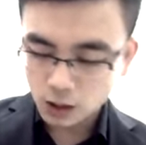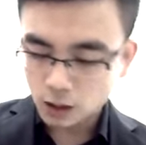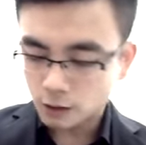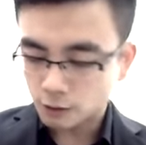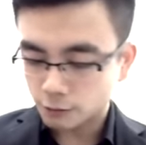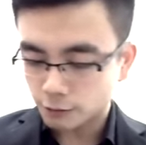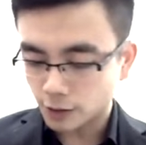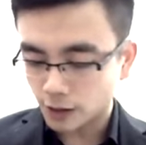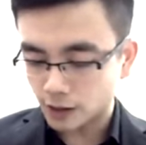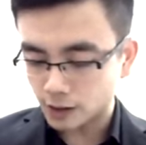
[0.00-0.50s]

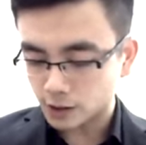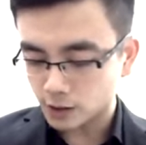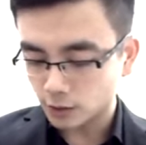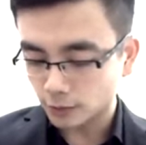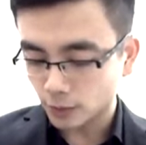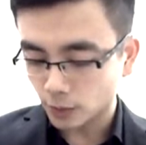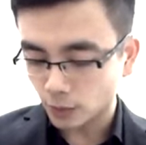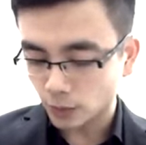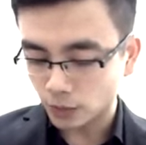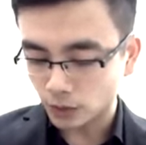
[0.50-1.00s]
First of
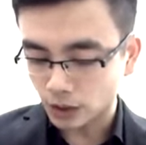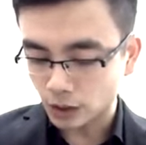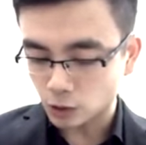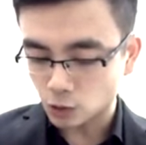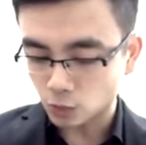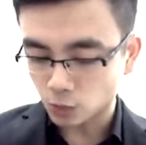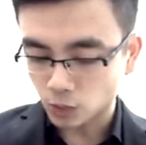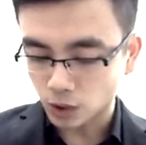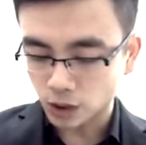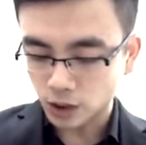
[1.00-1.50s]
all, we need
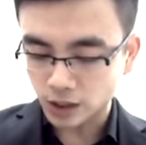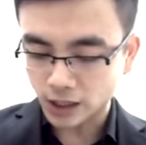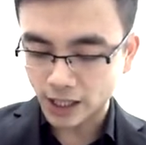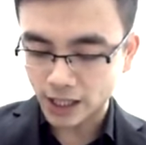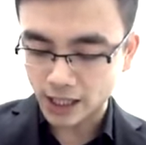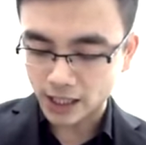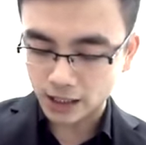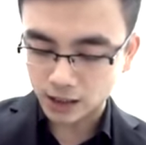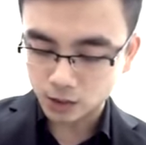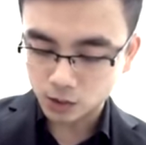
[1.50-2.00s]
to work
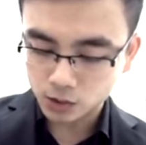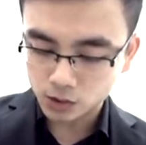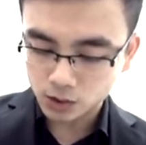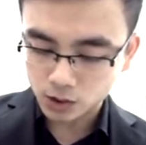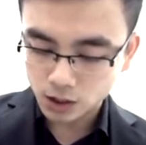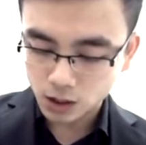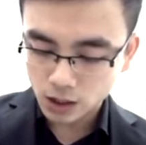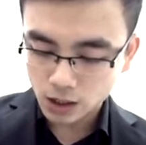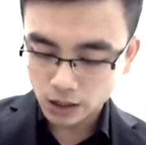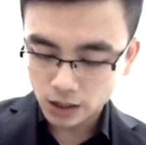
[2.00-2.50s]
out
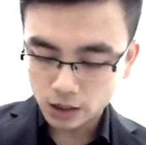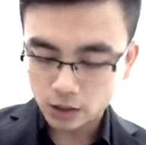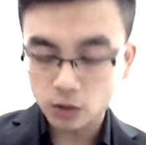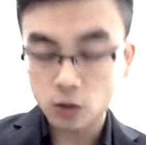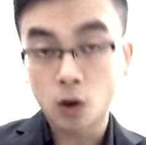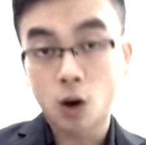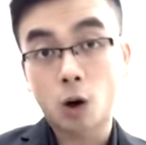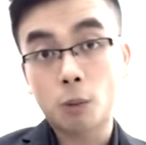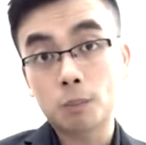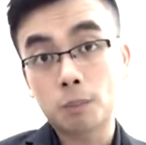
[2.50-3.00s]

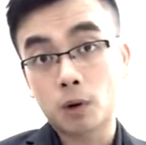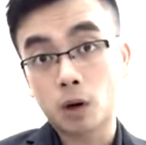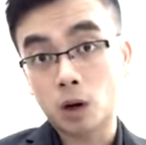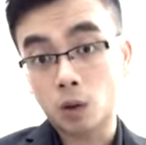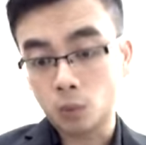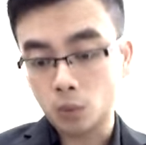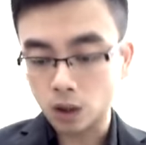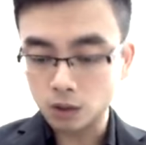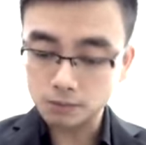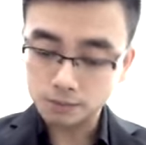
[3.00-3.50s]
zero
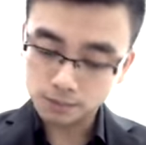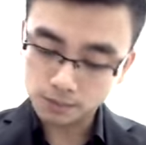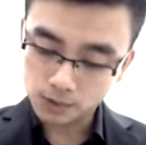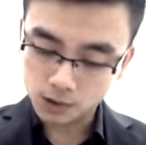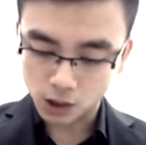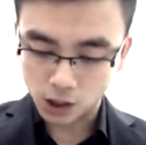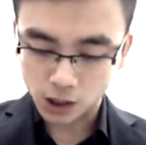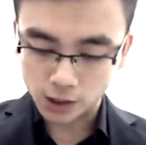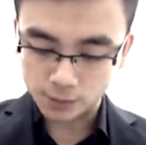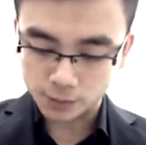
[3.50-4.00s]
point one
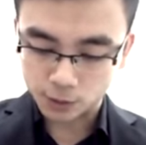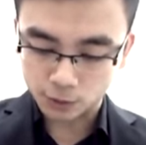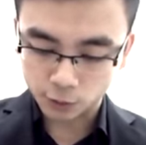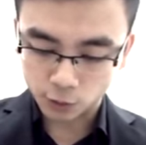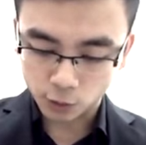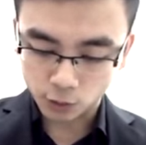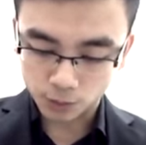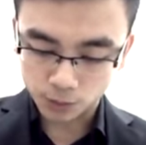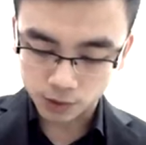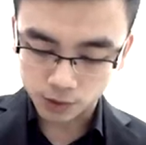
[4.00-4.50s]
times
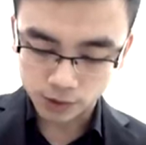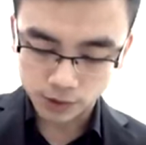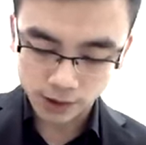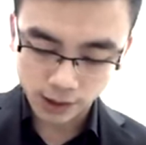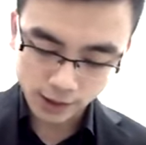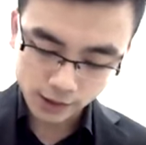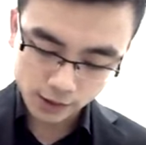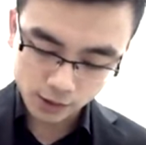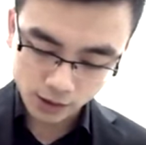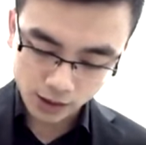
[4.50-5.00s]
four point
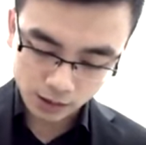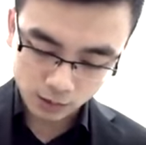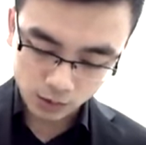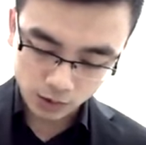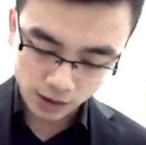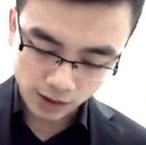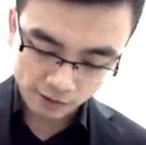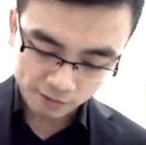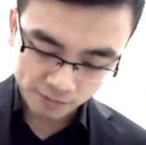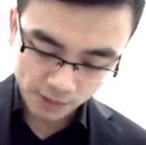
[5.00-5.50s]
nine, so that
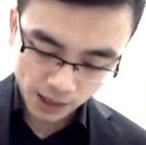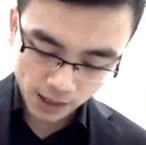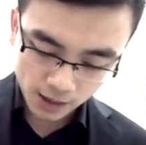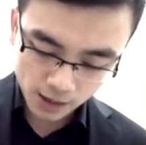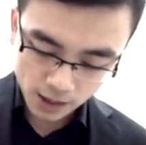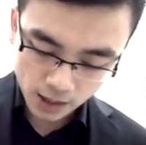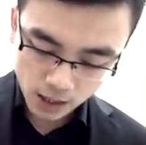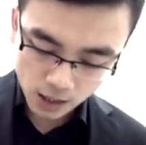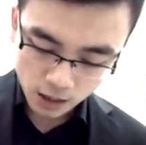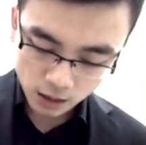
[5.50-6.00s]
would give
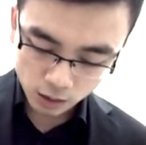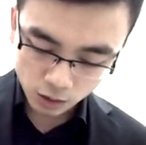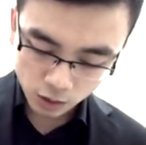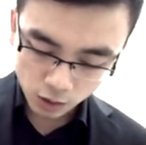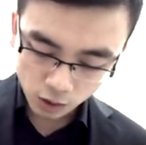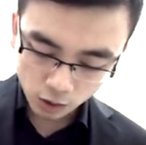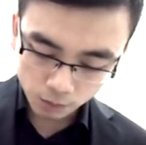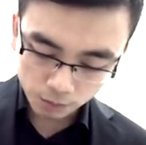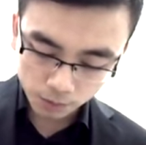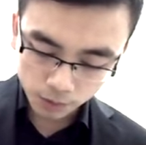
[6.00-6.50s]
me
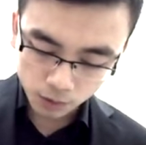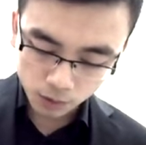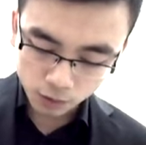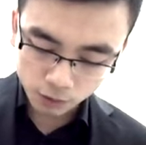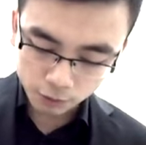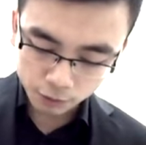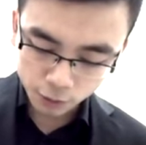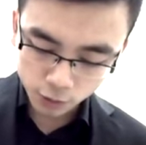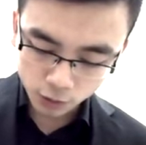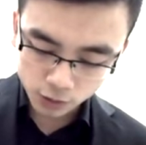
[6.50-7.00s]
zero
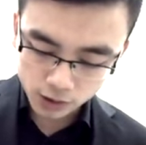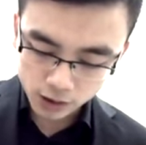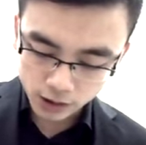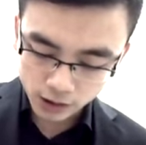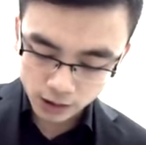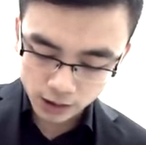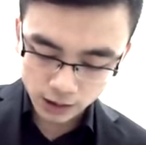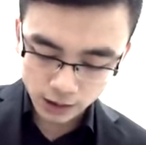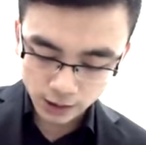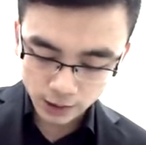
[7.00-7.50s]
point four
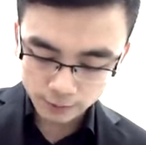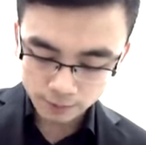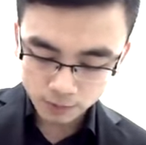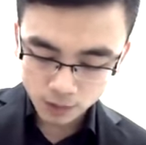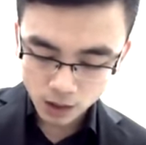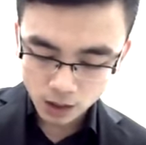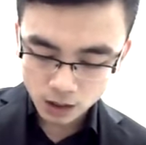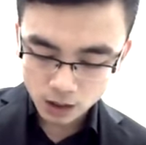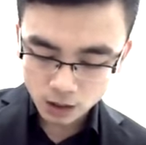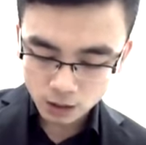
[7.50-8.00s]
nine
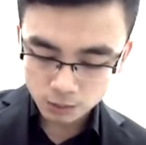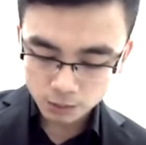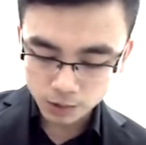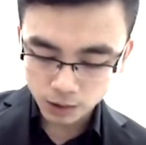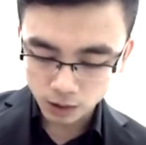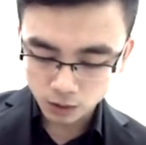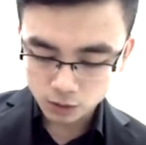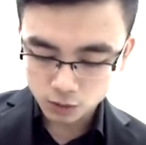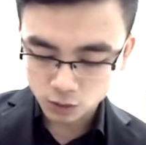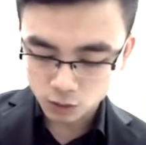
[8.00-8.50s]

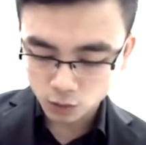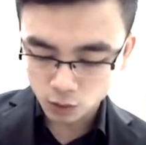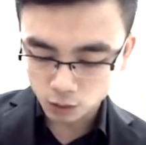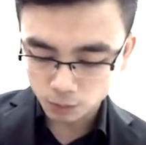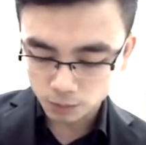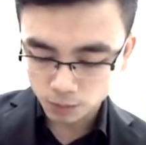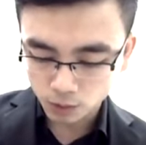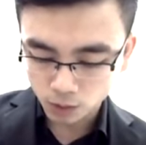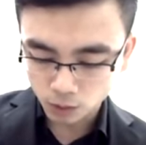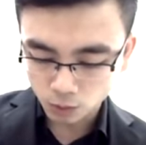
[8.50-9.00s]
plus zero
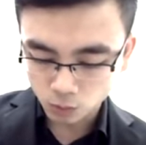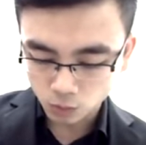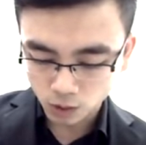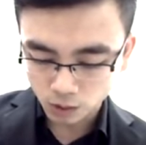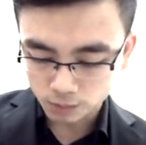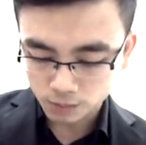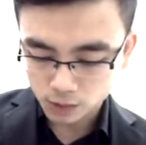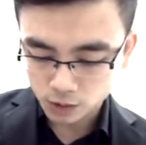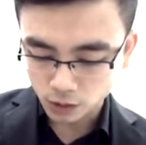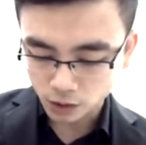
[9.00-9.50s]
point
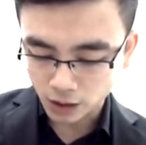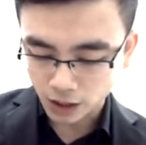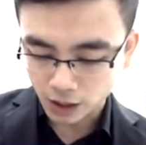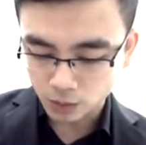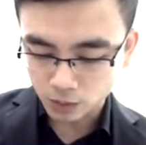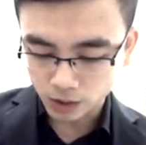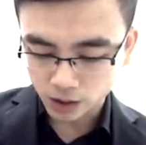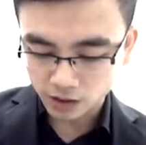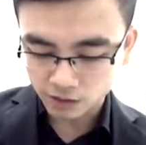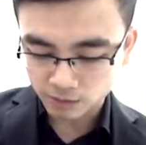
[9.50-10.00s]
one, so that
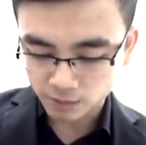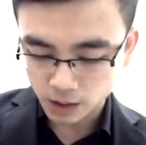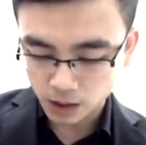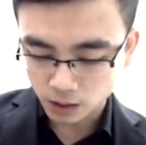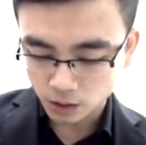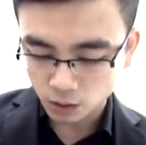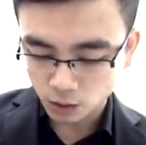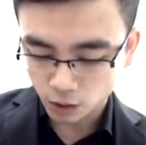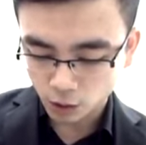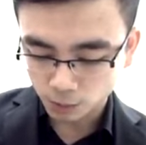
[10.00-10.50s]
would give me
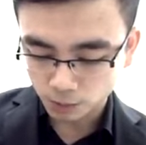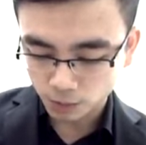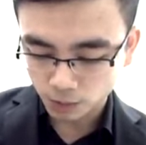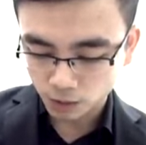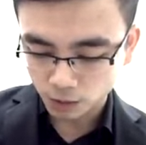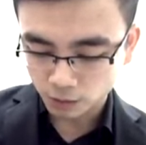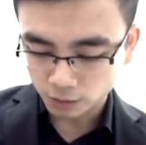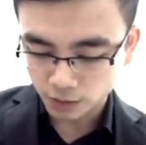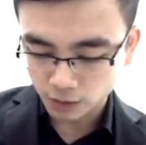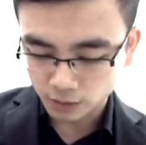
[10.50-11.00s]
zero
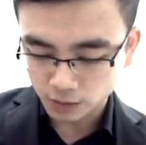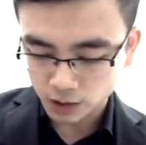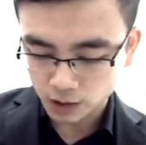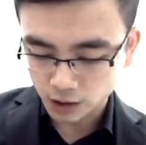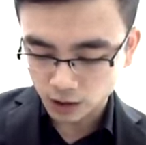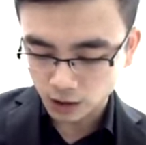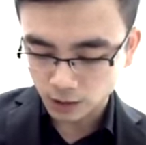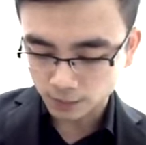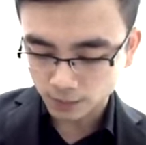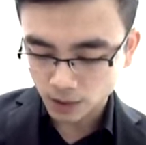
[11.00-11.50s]
point five
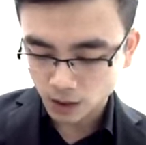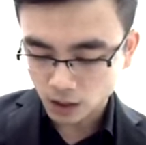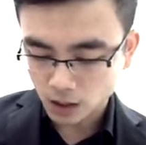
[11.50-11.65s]
nine.